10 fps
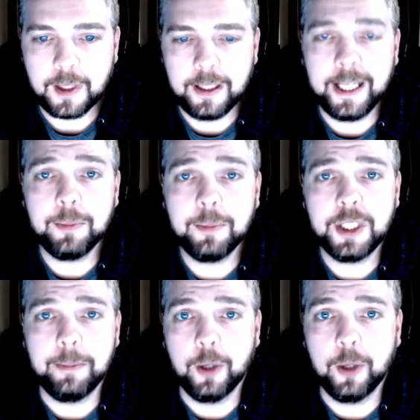
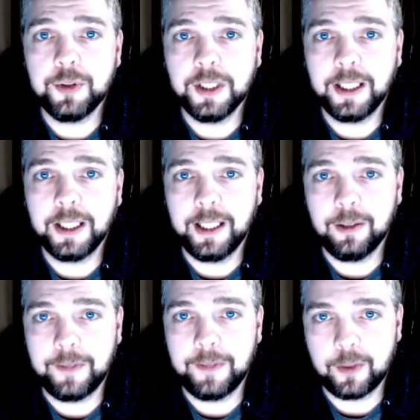NameCheap hosting
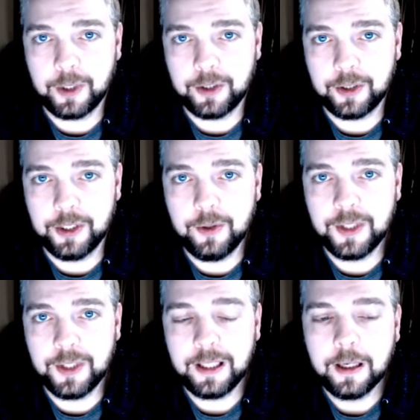account if that's what you're
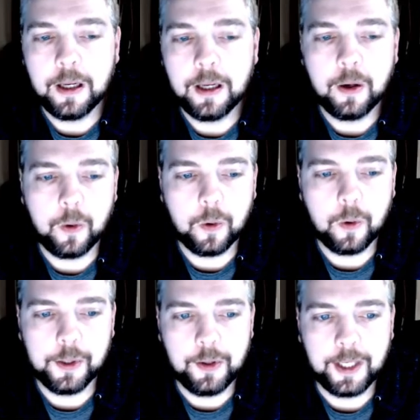using,
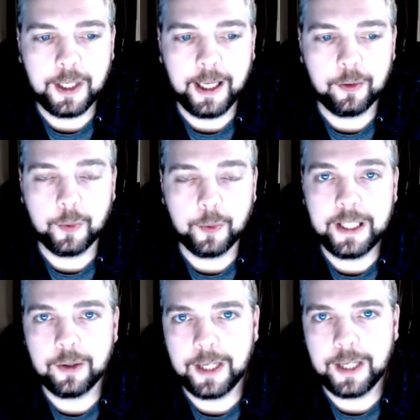or you can
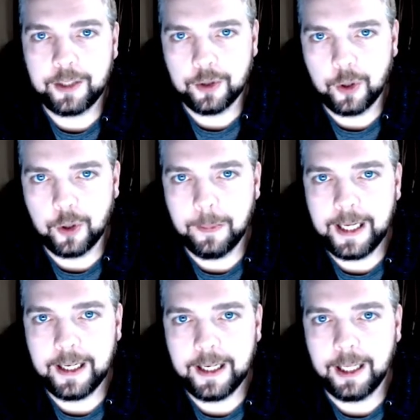redirect your
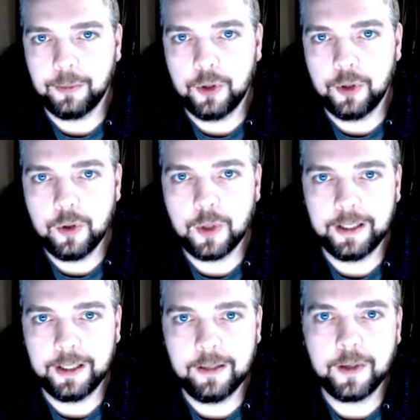domain name to a
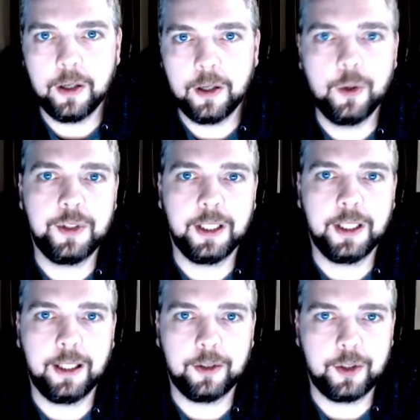different hosting
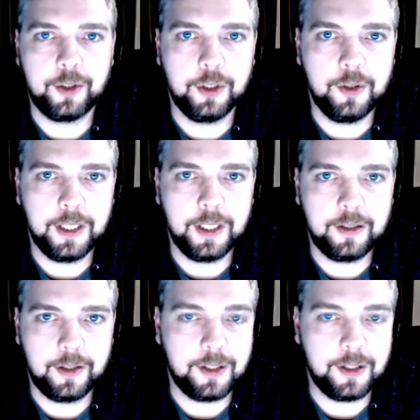account that you're using,
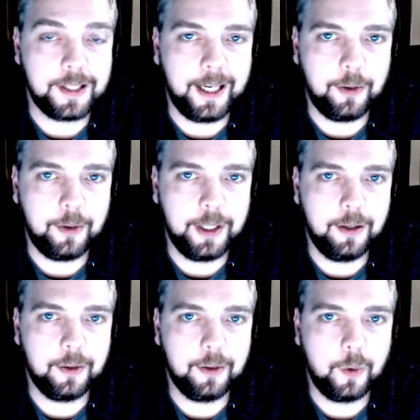such as
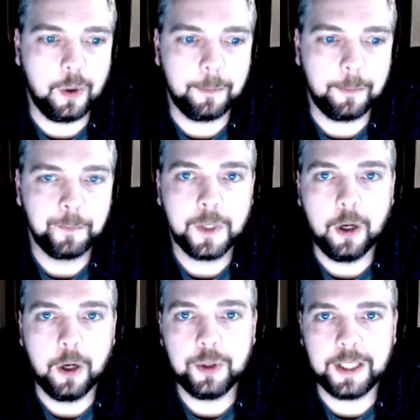SiteGround or
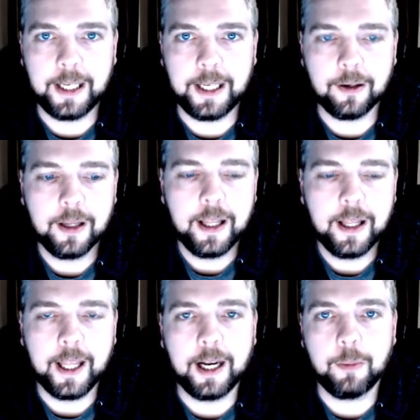HostGator,
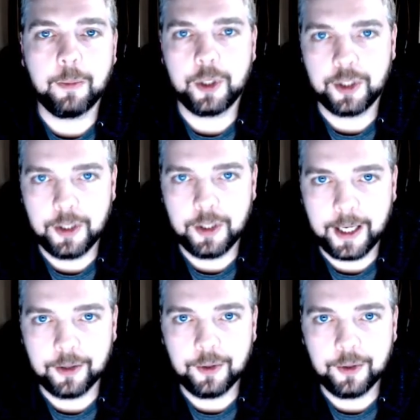and I'm going to show you
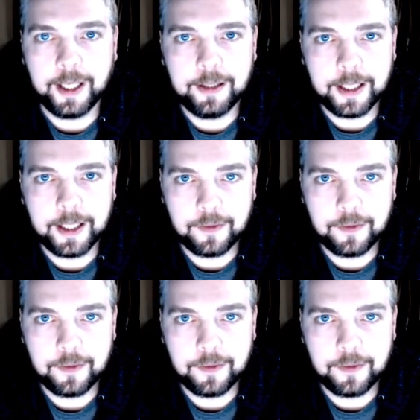how to do that in the next